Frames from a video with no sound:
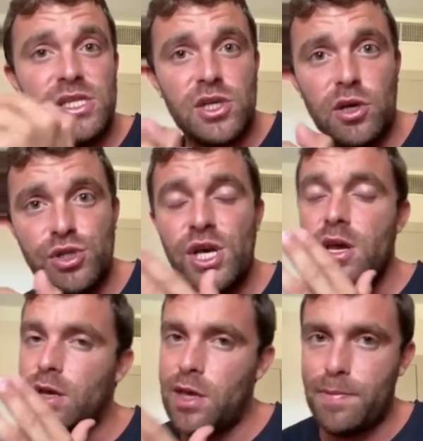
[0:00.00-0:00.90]
is close,
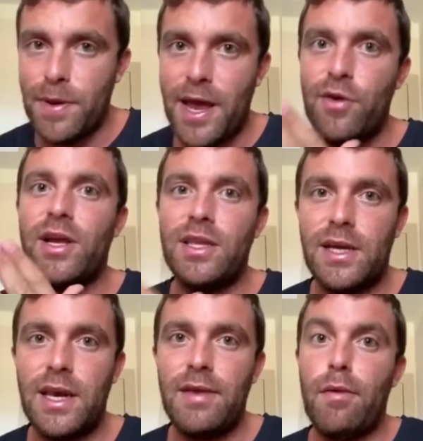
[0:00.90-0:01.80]
keep an eye on
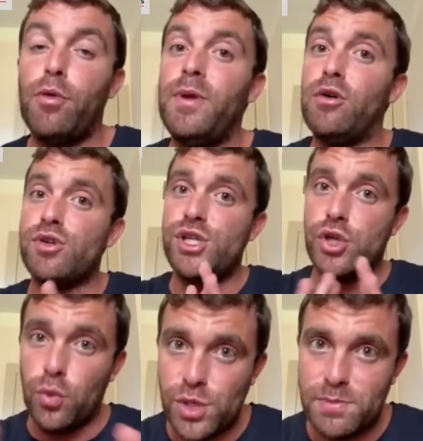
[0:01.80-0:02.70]
Ekitike in Liverpool because he's
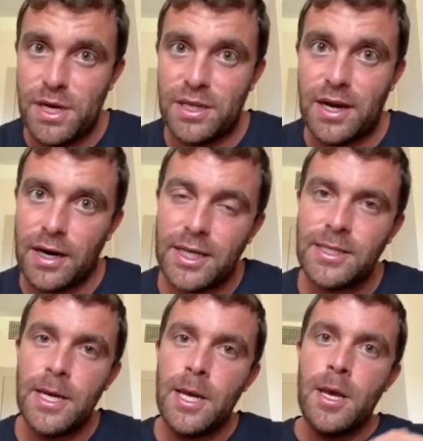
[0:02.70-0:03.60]
always been a target.
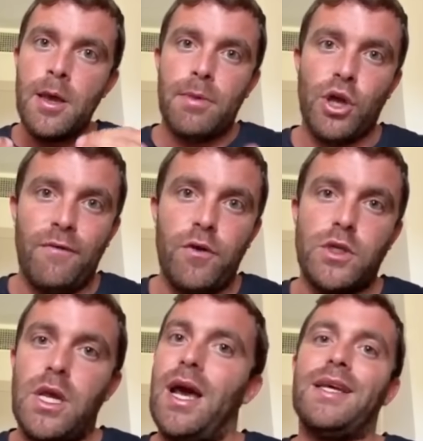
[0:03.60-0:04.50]
But
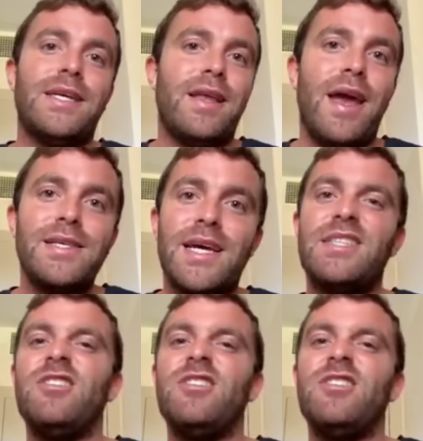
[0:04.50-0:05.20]
obviously, Alexander Isak is a